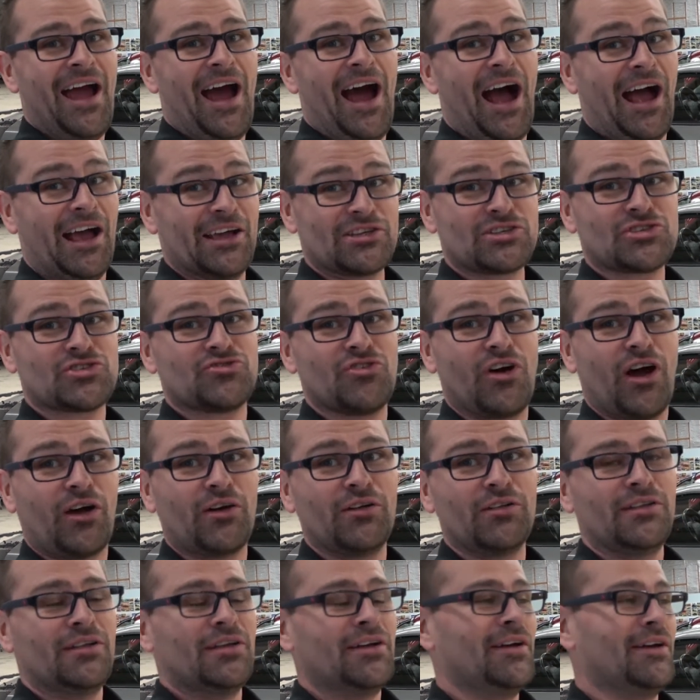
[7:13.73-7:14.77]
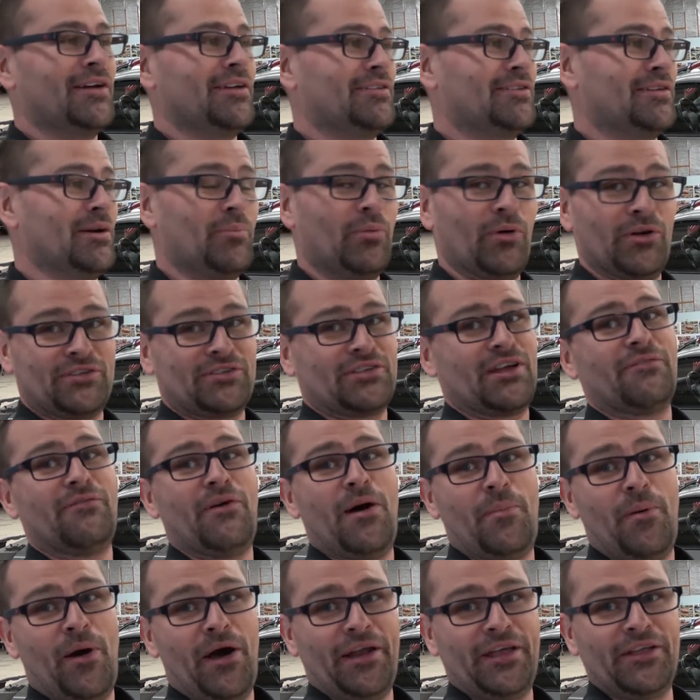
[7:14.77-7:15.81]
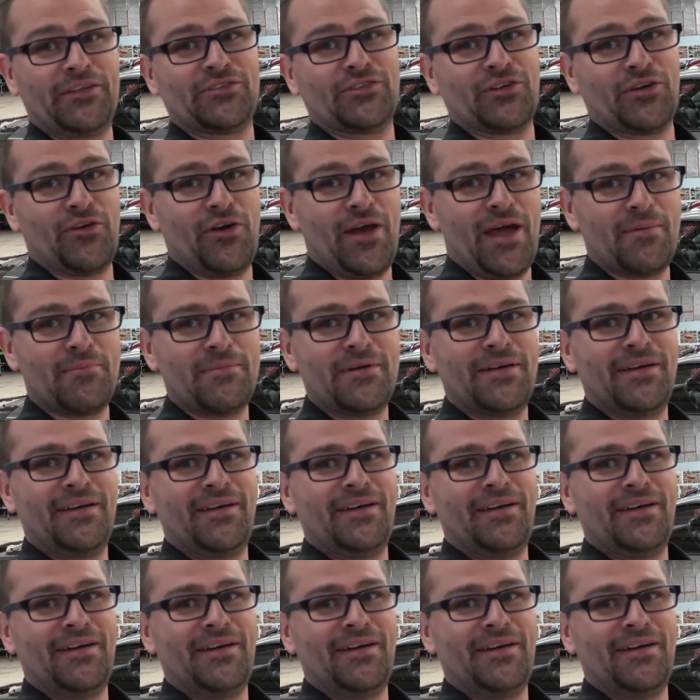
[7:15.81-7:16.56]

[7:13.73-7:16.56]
I struggle to put stuff up on Instagram.